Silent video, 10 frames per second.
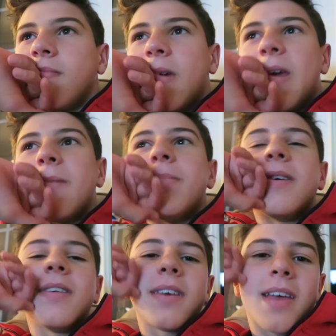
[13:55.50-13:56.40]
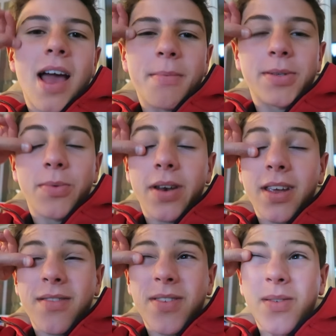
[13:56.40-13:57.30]
maybe the Caps
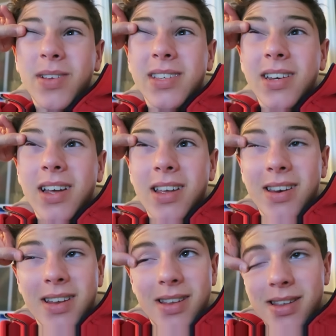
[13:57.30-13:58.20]
winning if they win tonight.